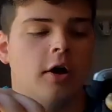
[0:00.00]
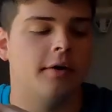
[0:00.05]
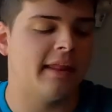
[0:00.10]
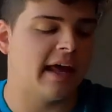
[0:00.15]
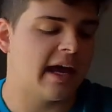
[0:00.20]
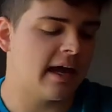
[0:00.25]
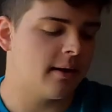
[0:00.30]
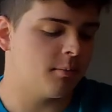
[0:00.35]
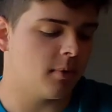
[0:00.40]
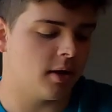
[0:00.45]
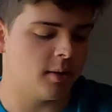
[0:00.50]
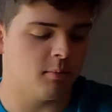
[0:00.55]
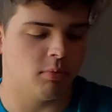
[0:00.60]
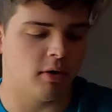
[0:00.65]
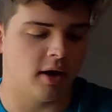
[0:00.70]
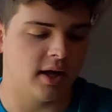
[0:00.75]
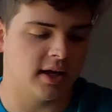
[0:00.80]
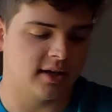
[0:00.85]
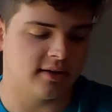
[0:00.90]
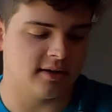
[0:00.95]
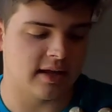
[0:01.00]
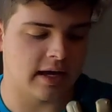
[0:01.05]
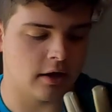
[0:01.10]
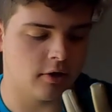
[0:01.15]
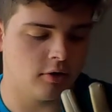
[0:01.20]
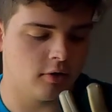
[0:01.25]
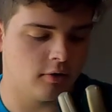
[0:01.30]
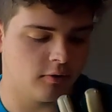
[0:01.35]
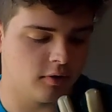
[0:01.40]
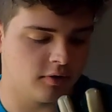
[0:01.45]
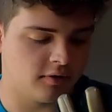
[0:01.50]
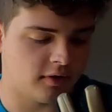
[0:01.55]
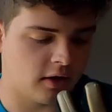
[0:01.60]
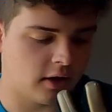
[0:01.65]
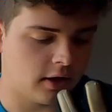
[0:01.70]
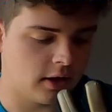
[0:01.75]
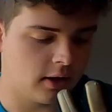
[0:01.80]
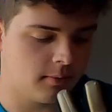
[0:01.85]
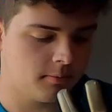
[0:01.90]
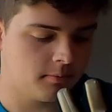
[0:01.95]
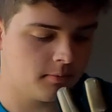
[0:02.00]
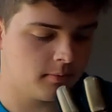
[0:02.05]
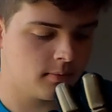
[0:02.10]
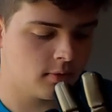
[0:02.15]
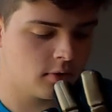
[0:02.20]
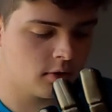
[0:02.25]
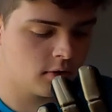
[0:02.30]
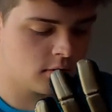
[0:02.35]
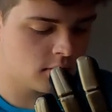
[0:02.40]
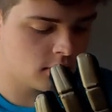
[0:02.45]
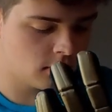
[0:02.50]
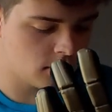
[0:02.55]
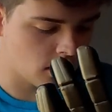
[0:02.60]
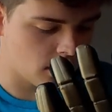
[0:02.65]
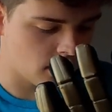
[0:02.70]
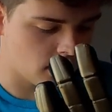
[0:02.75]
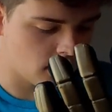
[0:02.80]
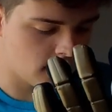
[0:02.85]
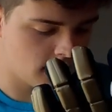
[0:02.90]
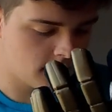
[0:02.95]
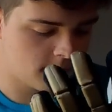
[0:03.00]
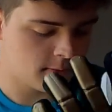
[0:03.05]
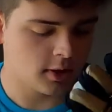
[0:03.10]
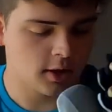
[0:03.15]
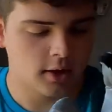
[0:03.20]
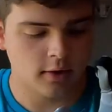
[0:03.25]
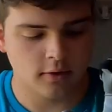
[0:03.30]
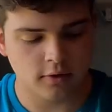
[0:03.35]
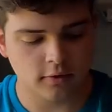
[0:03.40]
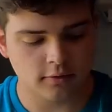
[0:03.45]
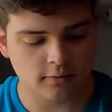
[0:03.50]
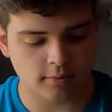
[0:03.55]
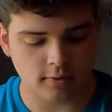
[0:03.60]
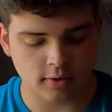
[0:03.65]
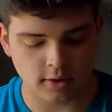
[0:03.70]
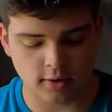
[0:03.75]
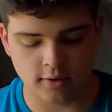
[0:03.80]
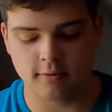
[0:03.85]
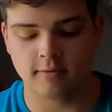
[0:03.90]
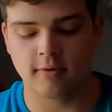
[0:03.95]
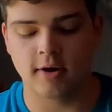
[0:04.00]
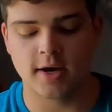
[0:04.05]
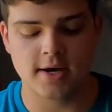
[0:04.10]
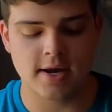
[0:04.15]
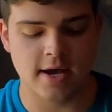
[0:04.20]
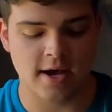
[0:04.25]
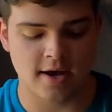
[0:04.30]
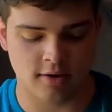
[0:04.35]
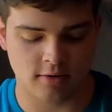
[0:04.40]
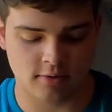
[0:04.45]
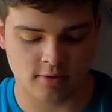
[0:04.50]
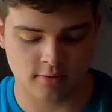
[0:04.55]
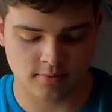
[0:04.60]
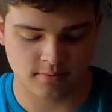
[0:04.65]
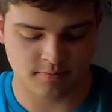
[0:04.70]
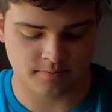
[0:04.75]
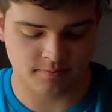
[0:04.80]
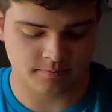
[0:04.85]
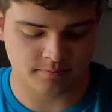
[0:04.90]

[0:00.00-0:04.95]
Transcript: on that might break it down over time. Looks really good right now,